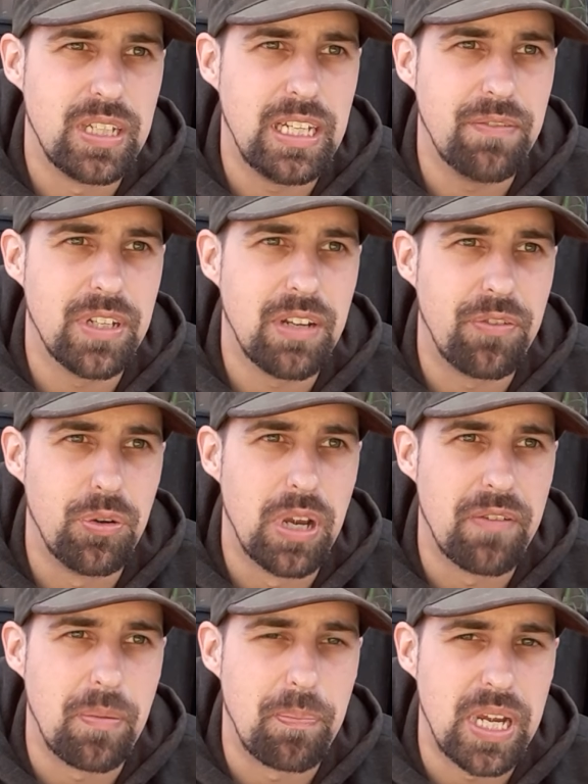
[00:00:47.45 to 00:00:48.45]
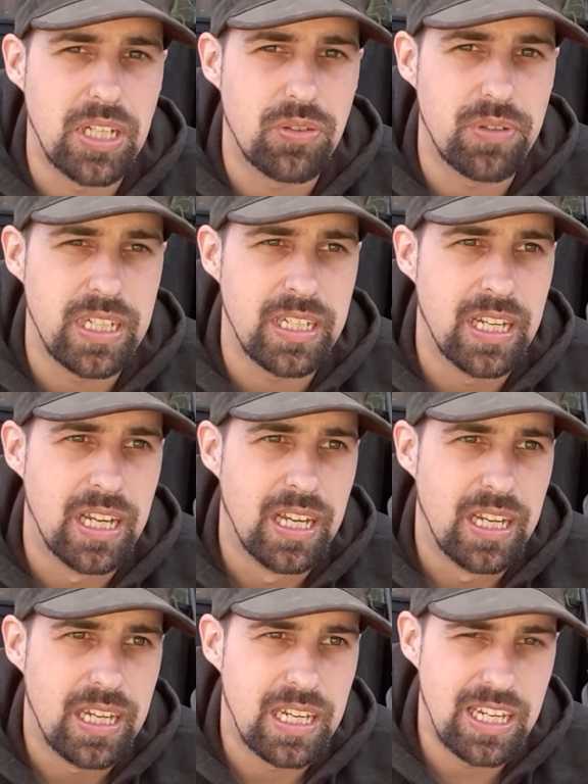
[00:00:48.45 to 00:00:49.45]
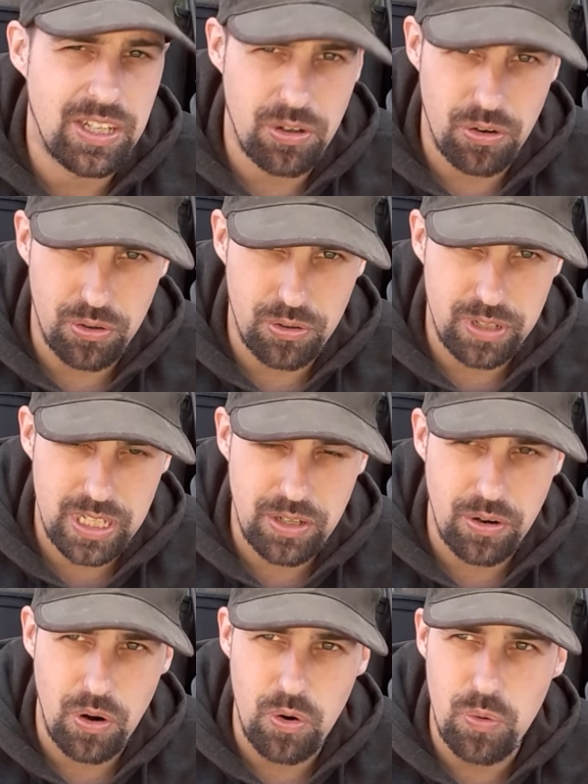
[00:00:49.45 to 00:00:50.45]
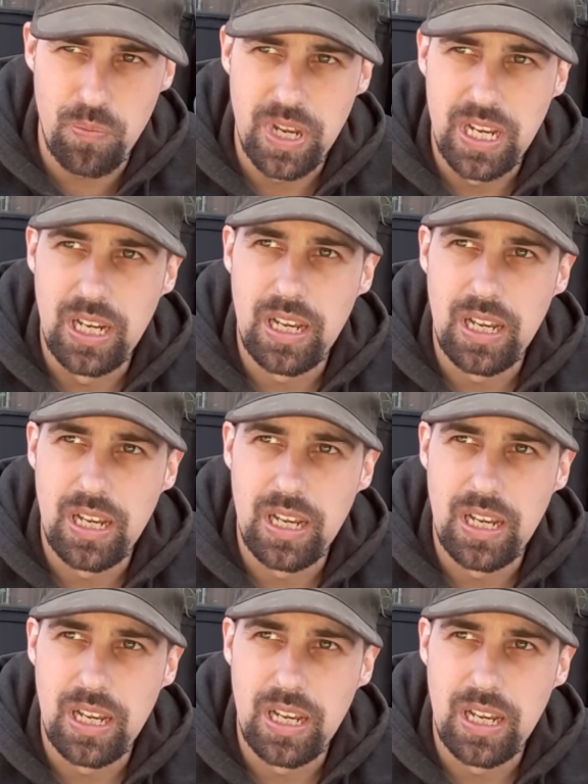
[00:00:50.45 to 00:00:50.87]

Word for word: Even if you have a pantry in your in your home,